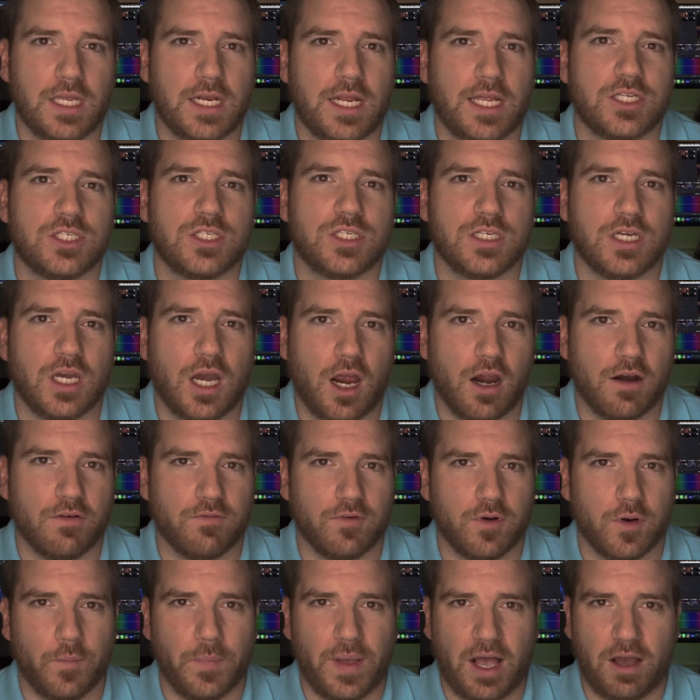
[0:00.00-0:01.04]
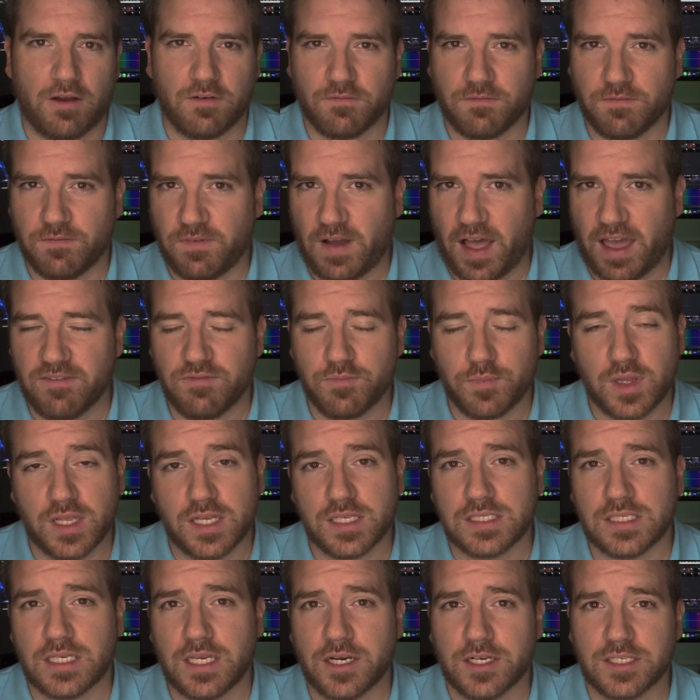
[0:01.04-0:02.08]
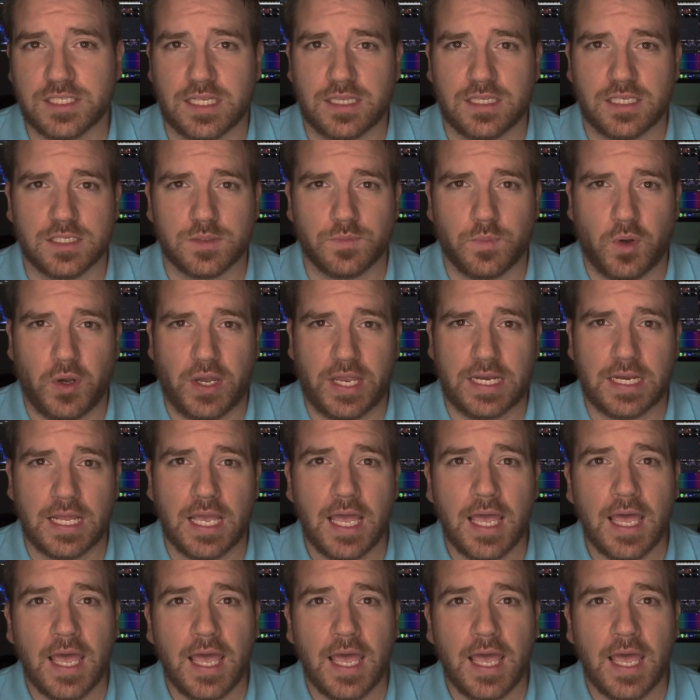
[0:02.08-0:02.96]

in H D R for about five plus years at this point,